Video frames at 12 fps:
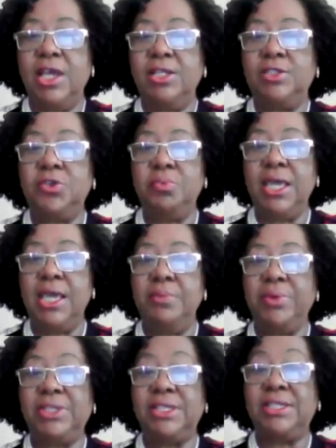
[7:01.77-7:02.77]
to be
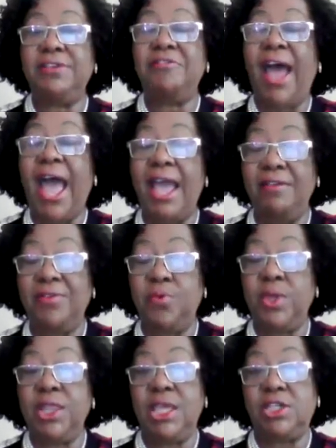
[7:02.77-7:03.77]
able to survive
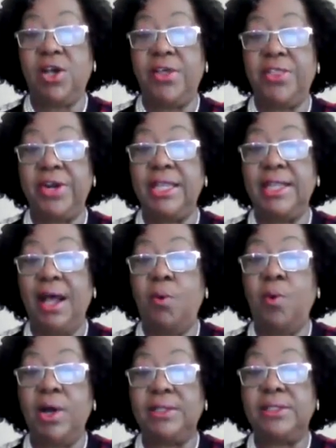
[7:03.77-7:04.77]
with each other in that
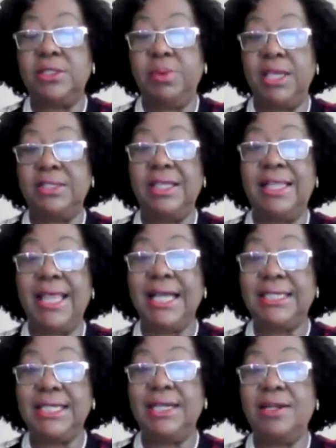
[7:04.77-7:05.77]
one space. So
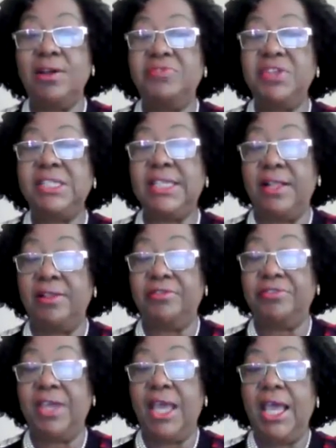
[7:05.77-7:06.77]
that in and of
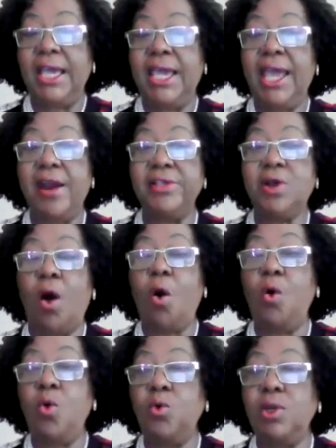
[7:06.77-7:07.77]
itself carries a
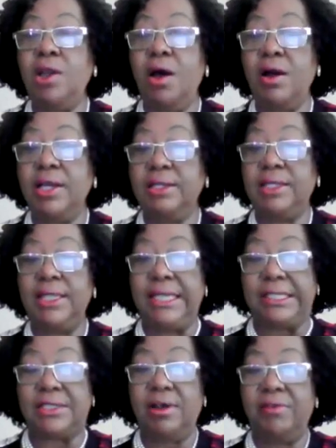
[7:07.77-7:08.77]
whole long
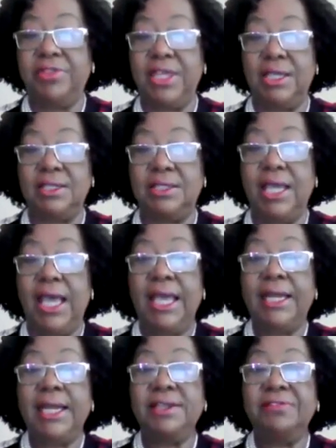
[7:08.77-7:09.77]
list of things.
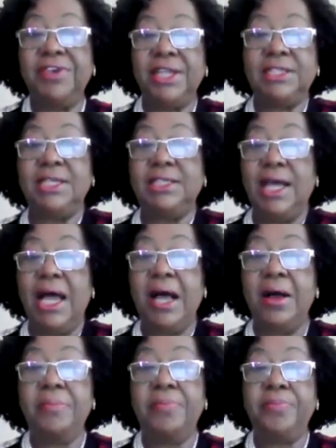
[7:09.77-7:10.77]
It has affected
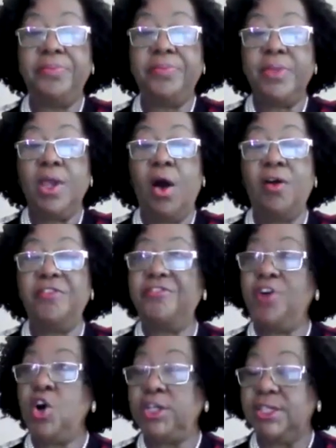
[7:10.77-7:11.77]
our
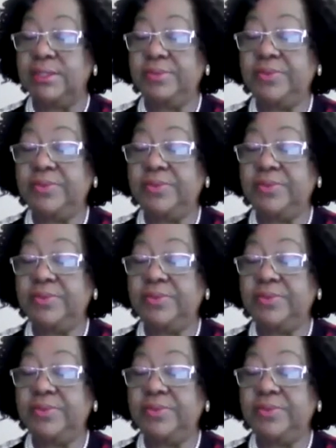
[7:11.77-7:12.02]
fun.